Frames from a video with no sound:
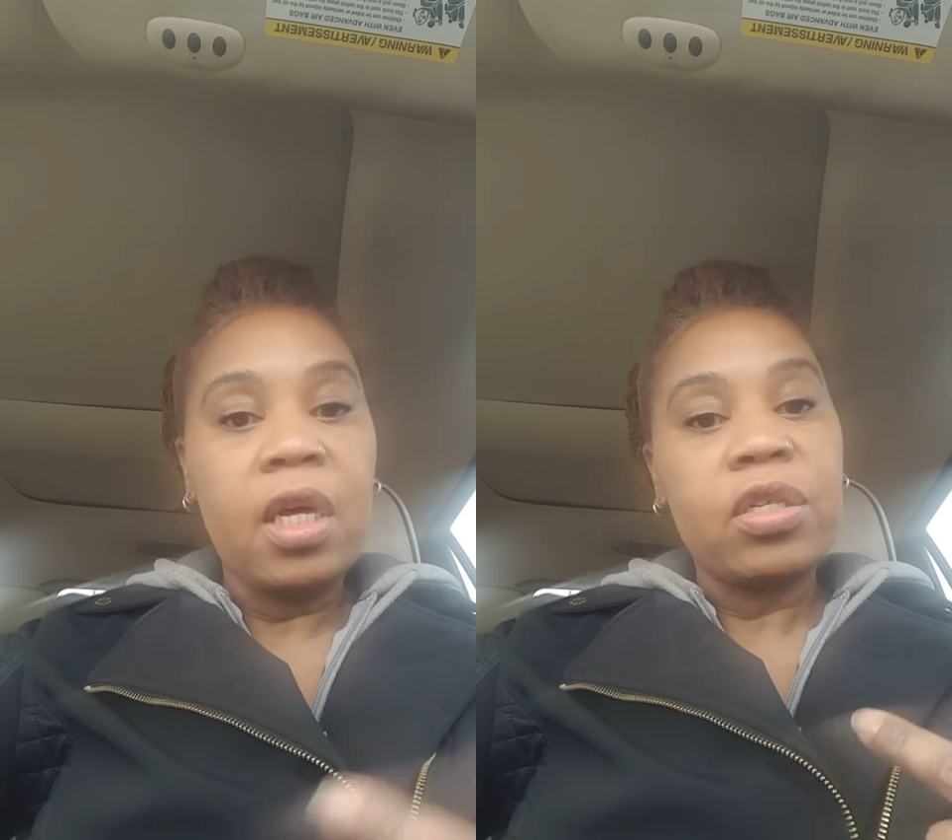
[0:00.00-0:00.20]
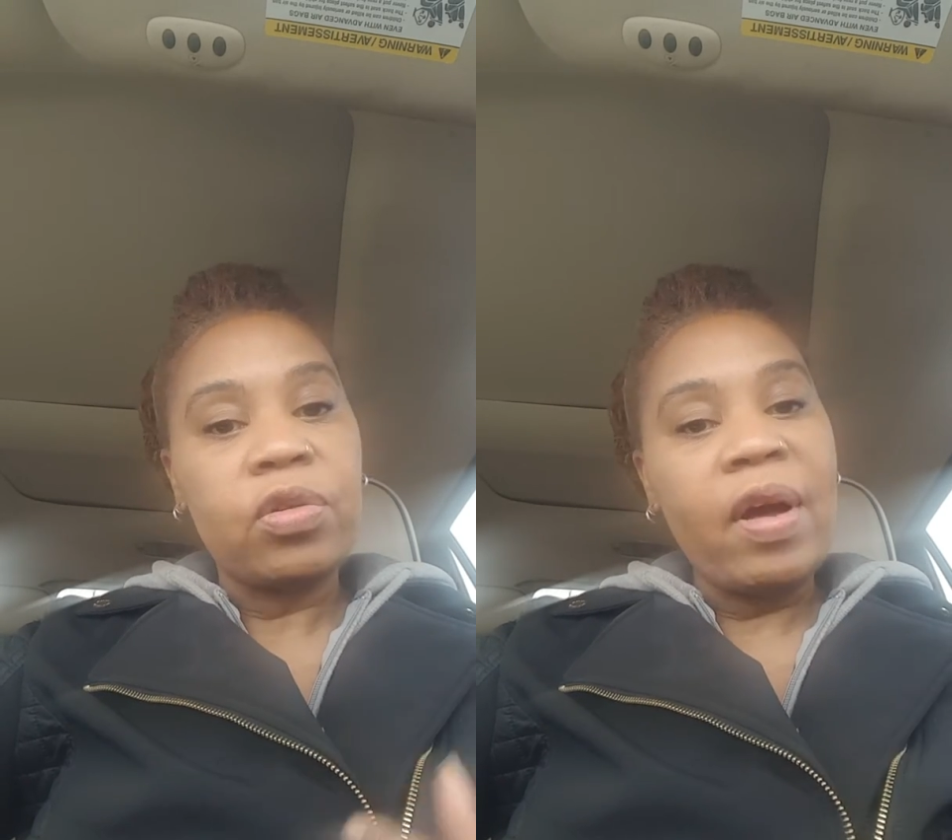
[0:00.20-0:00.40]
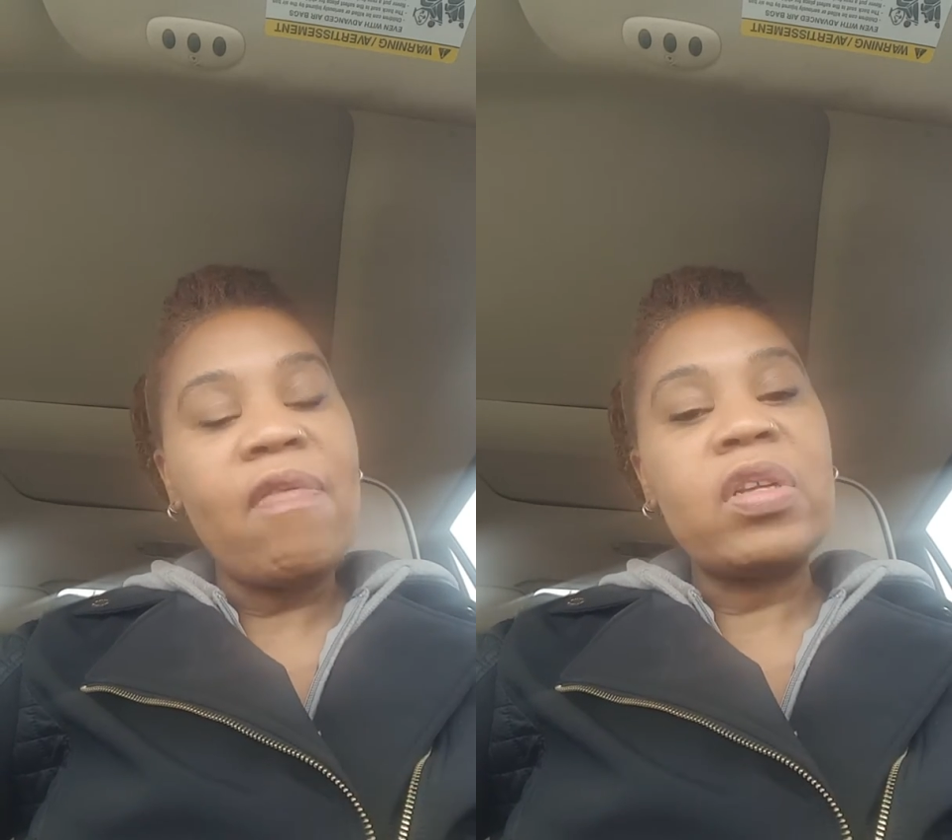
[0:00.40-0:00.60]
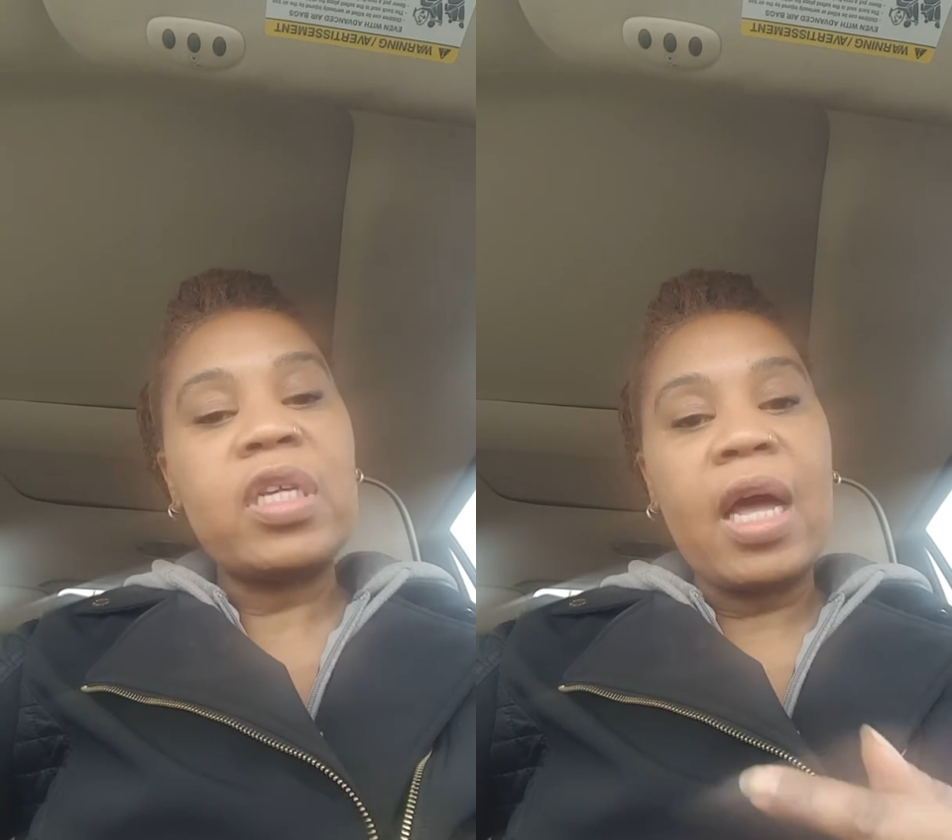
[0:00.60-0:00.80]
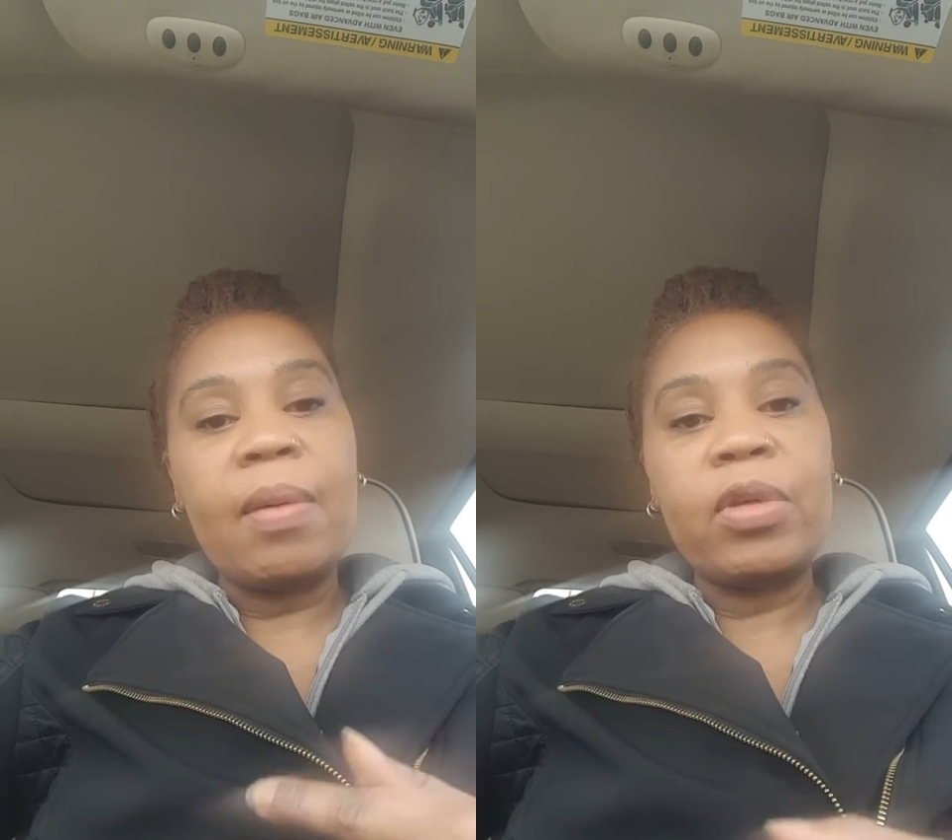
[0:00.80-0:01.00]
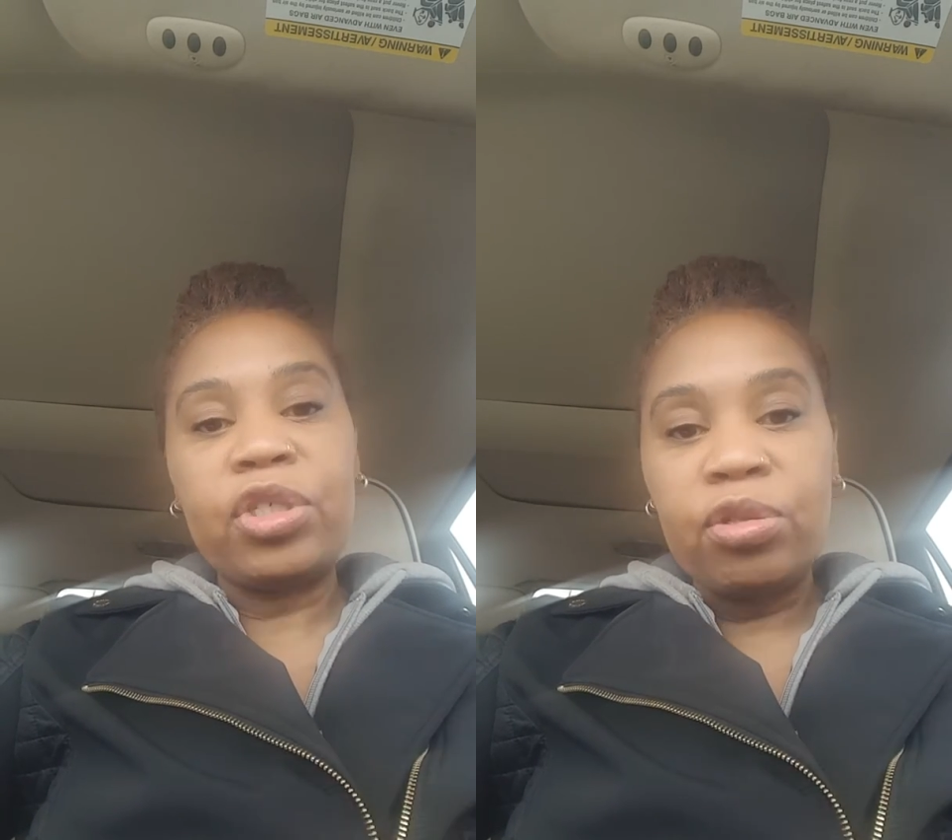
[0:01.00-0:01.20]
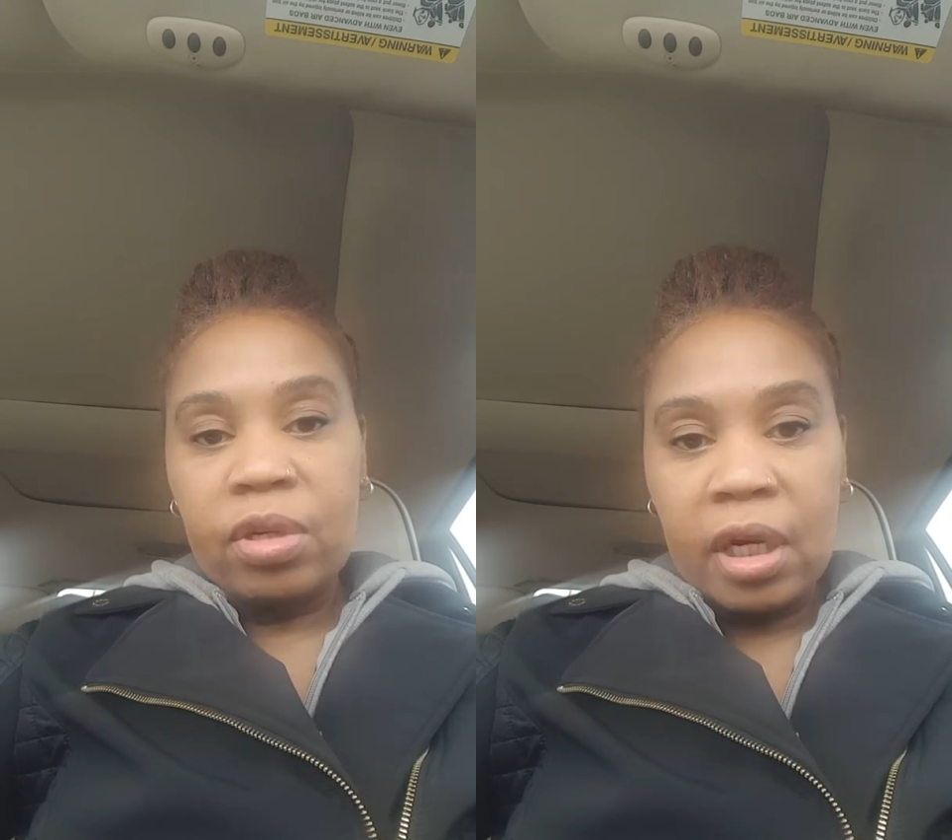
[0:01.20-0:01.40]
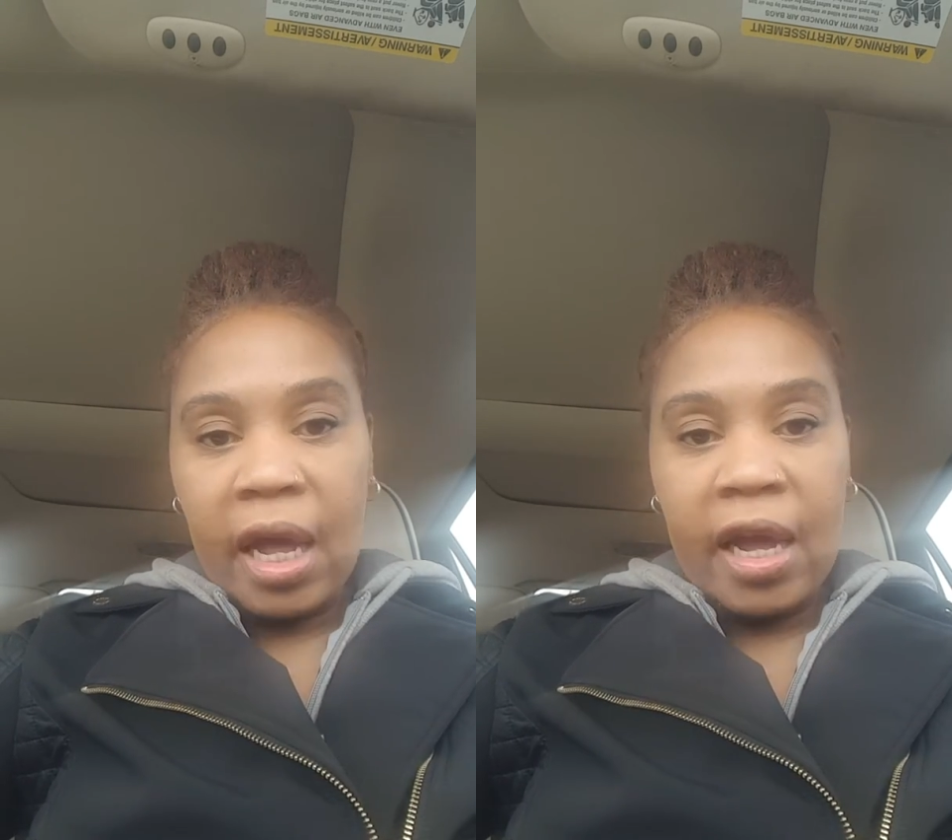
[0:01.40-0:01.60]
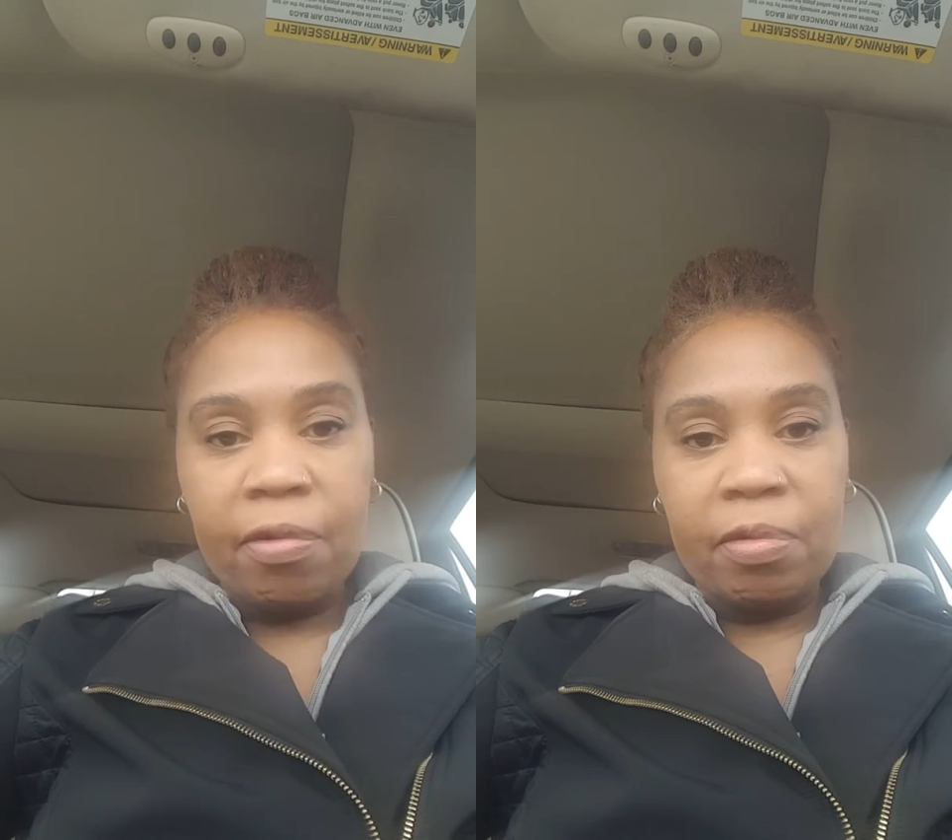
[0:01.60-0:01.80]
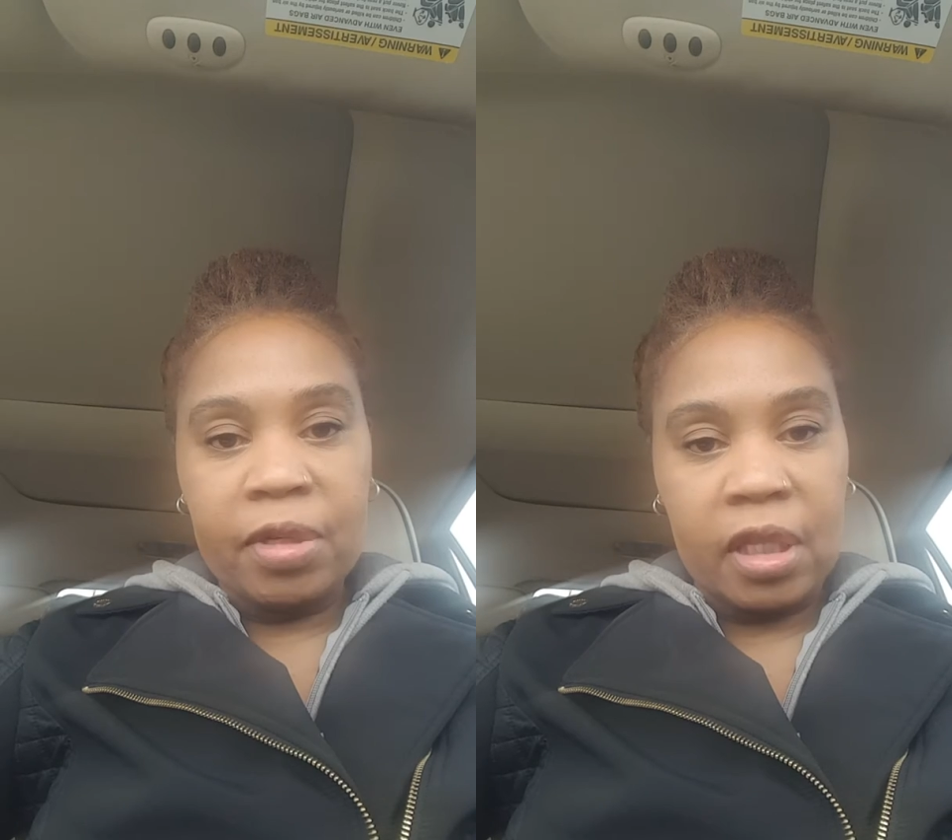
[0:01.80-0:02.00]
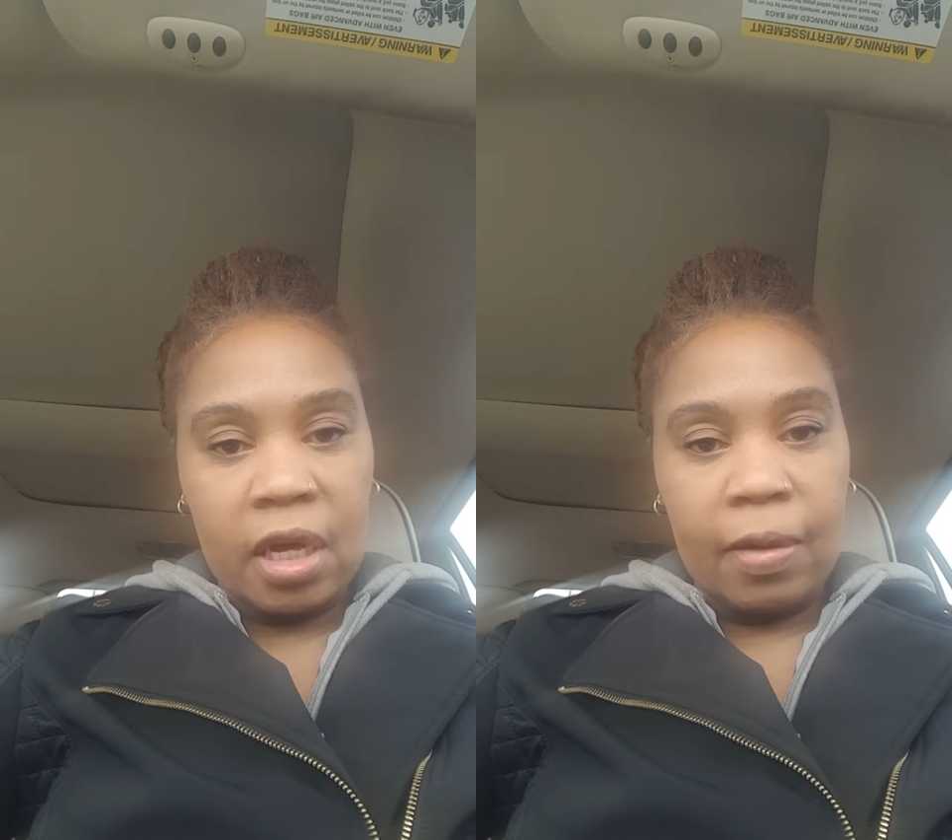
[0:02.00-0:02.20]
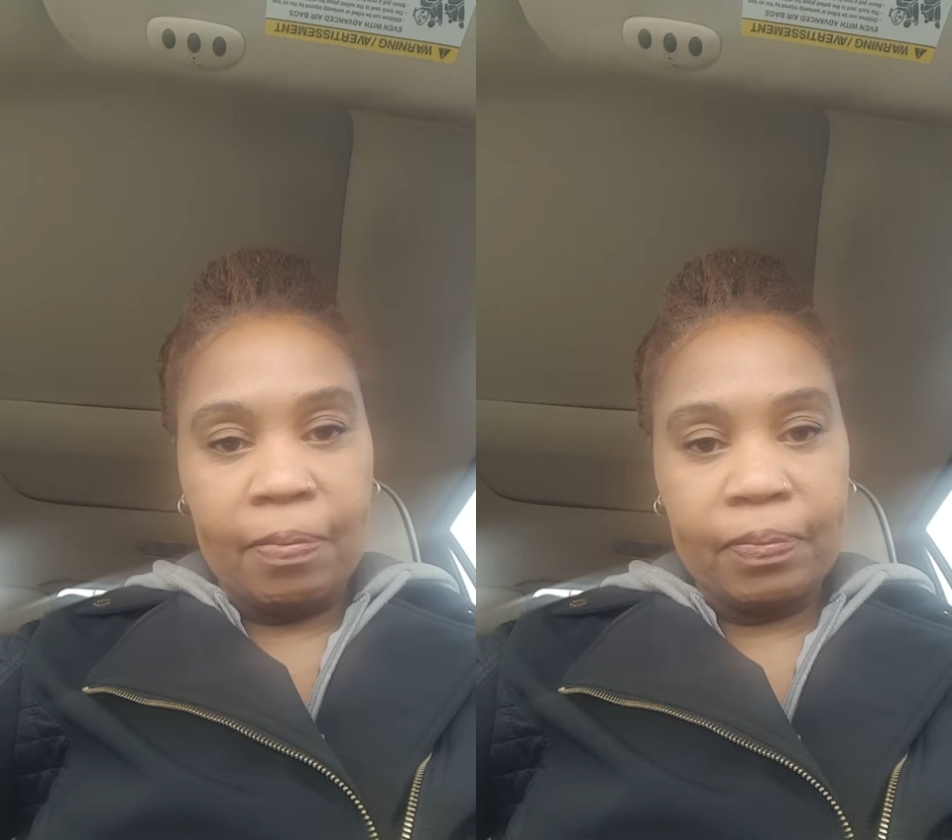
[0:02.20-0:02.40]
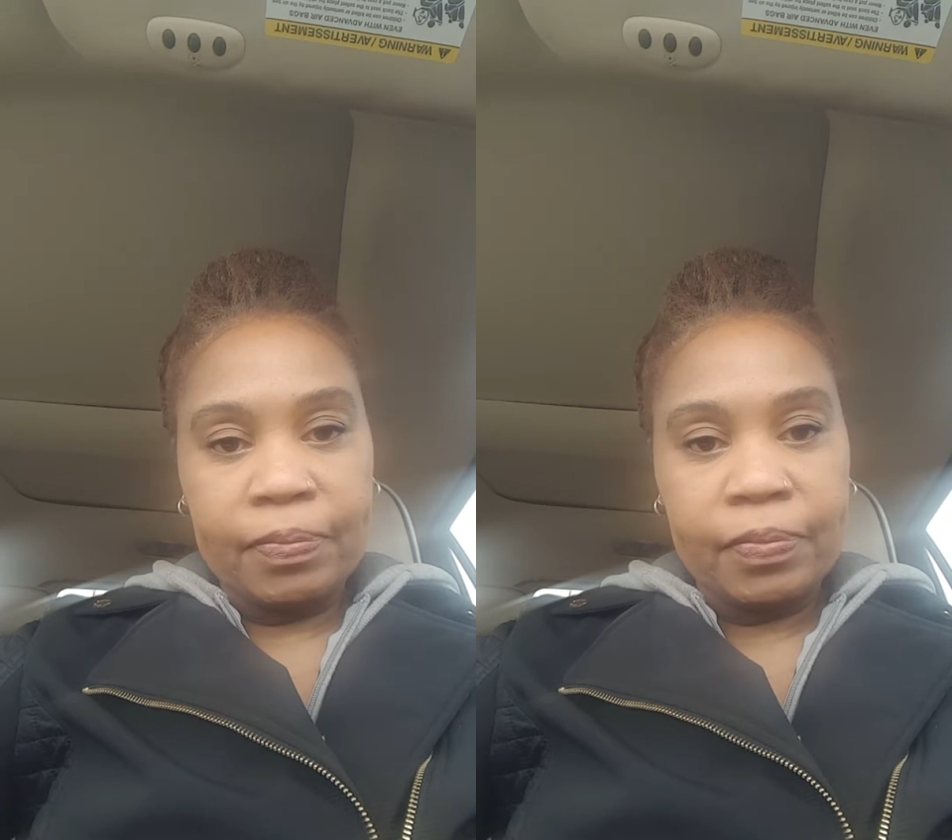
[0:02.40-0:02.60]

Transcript: So every time that you get angry with them,